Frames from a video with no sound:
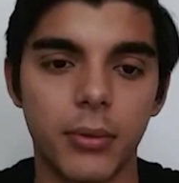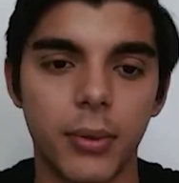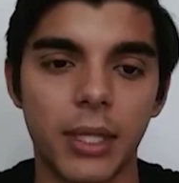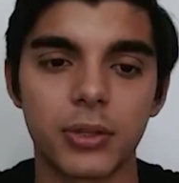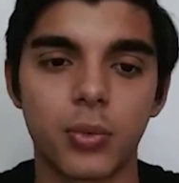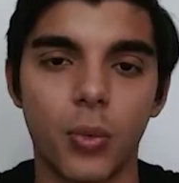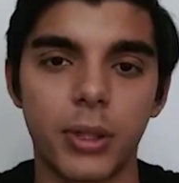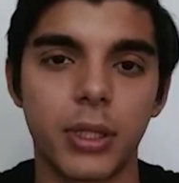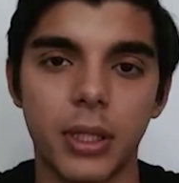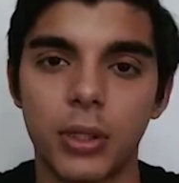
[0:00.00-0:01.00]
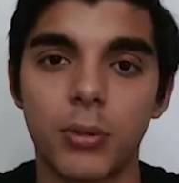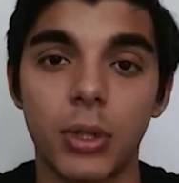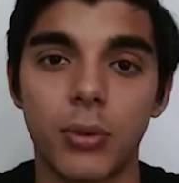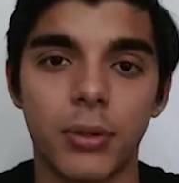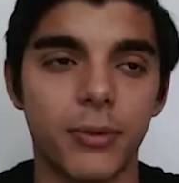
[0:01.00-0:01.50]
that's one thing that you
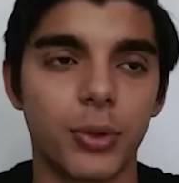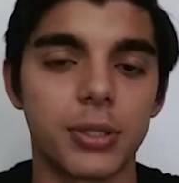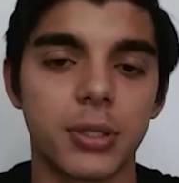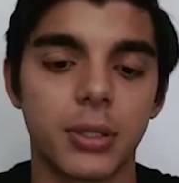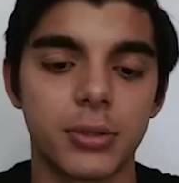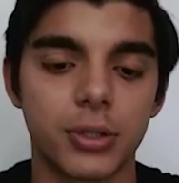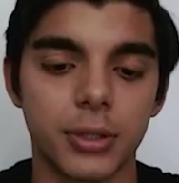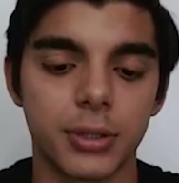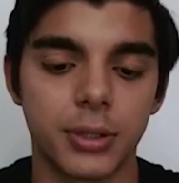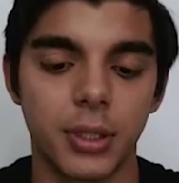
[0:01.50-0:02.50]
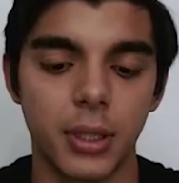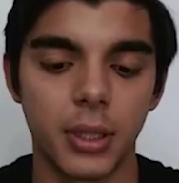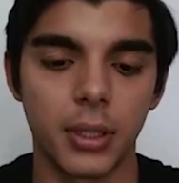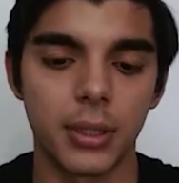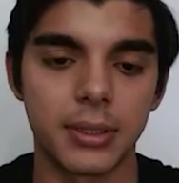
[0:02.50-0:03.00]
really want to focus on, is just
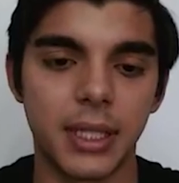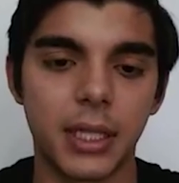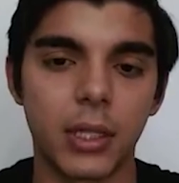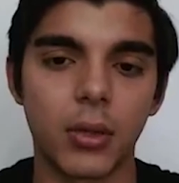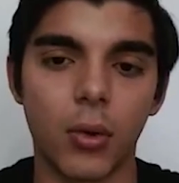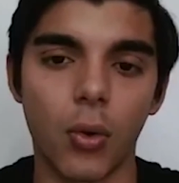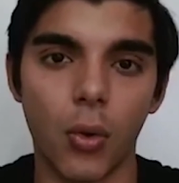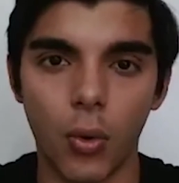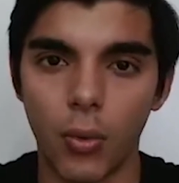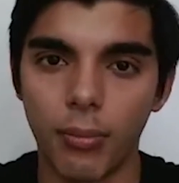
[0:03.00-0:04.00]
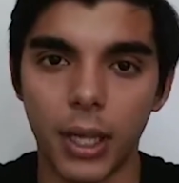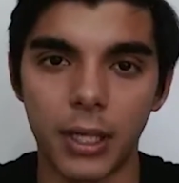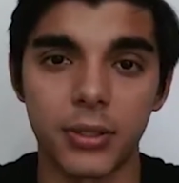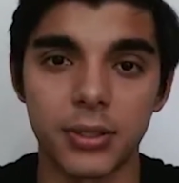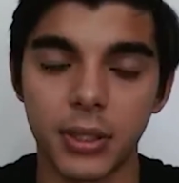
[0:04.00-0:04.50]
taking the whole
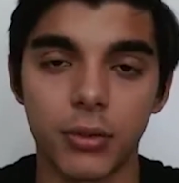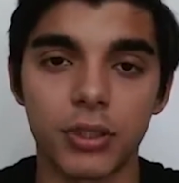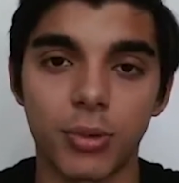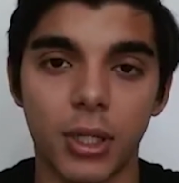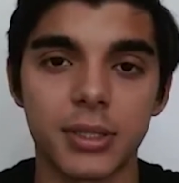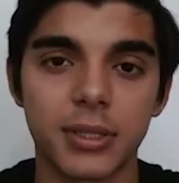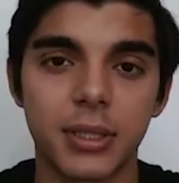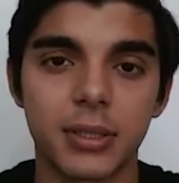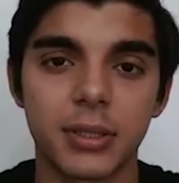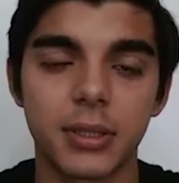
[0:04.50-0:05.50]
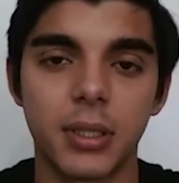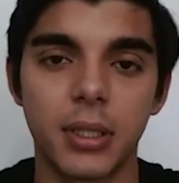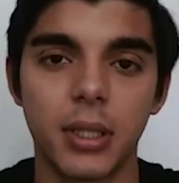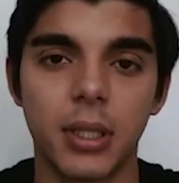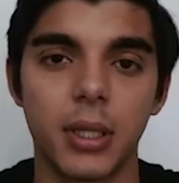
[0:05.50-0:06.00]
buyer seller's process
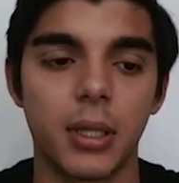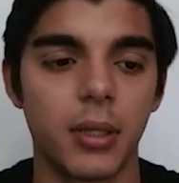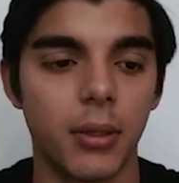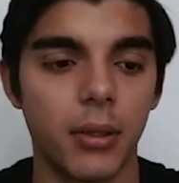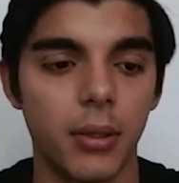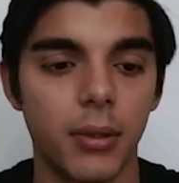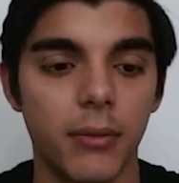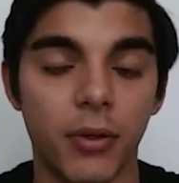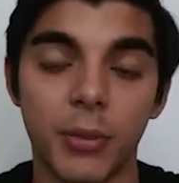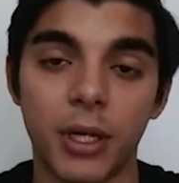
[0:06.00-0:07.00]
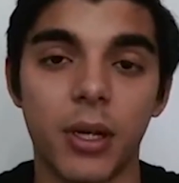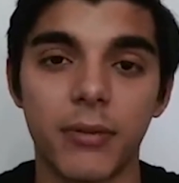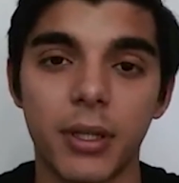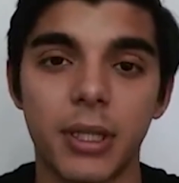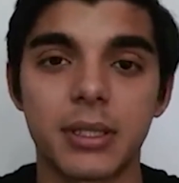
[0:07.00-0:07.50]
from an
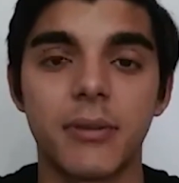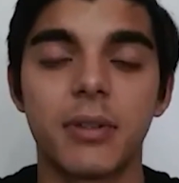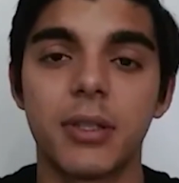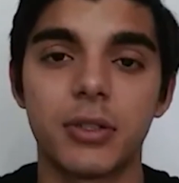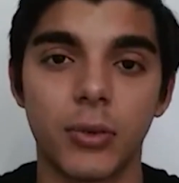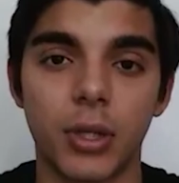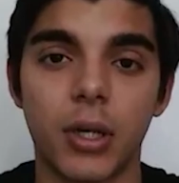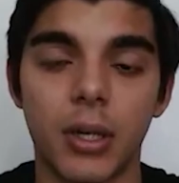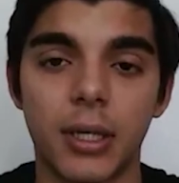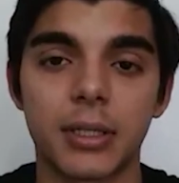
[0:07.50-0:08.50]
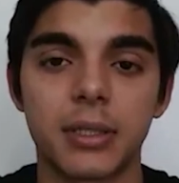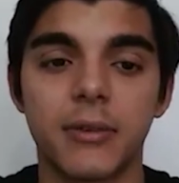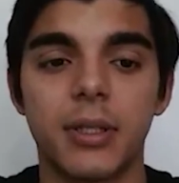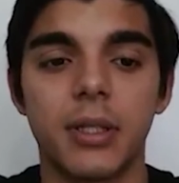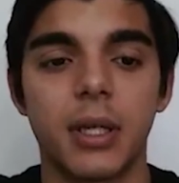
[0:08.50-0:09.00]
offline activity to an online
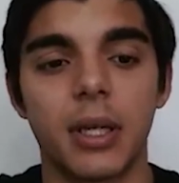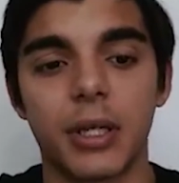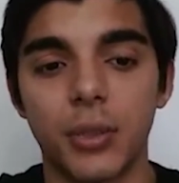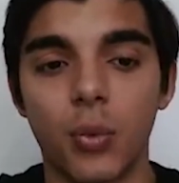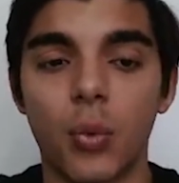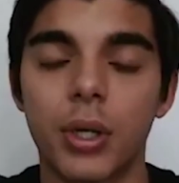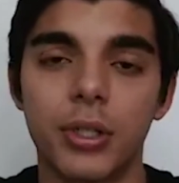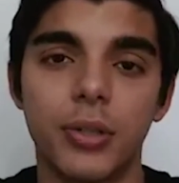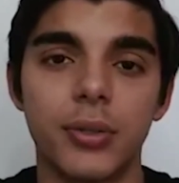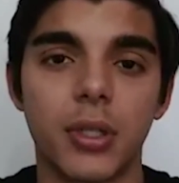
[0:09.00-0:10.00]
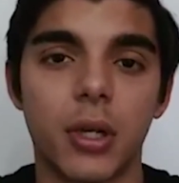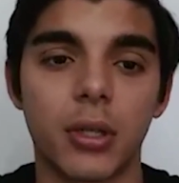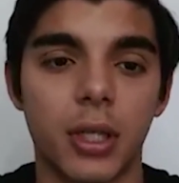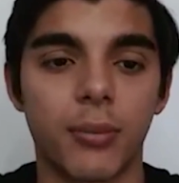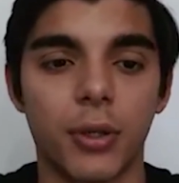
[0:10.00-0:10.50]
activity. And you want to use
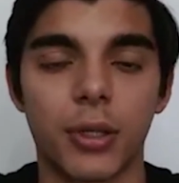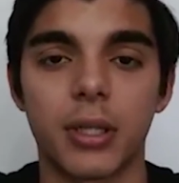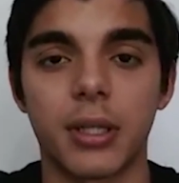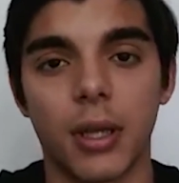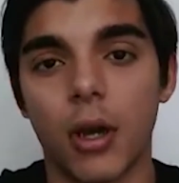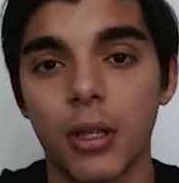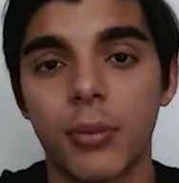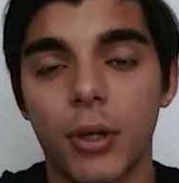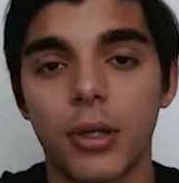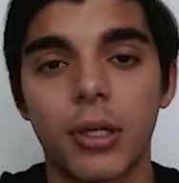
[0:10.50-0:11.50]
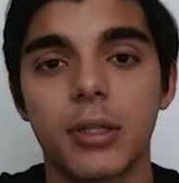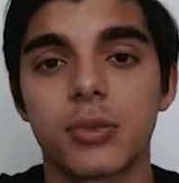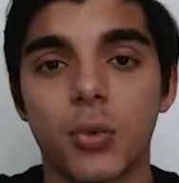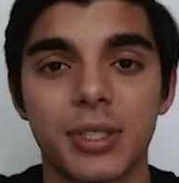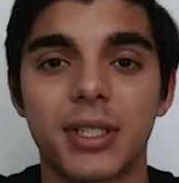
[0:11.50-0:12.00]
online marketing. Online marketing
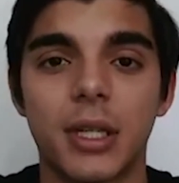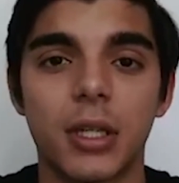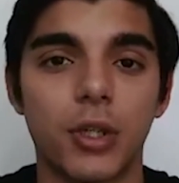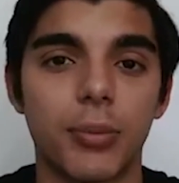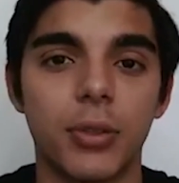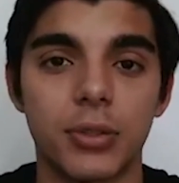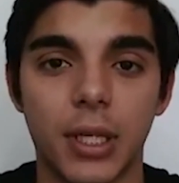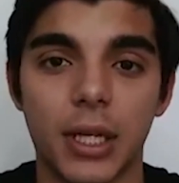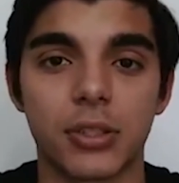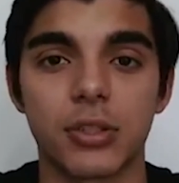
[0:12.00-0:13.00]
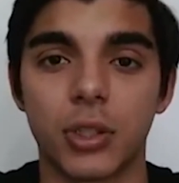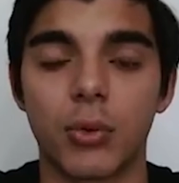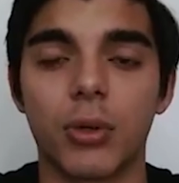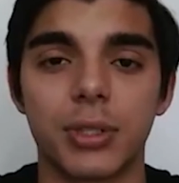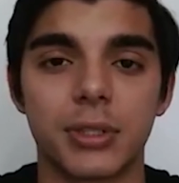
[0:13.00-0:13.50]
is what's going to help you to actually
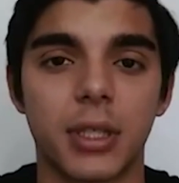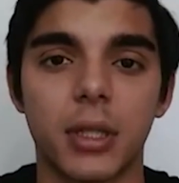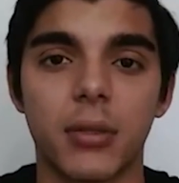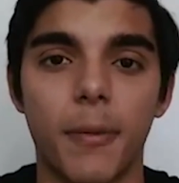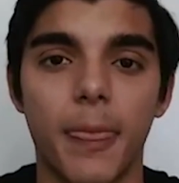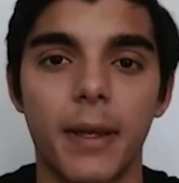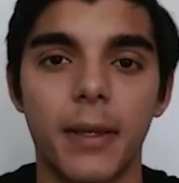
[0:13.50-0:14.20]
grow and scale.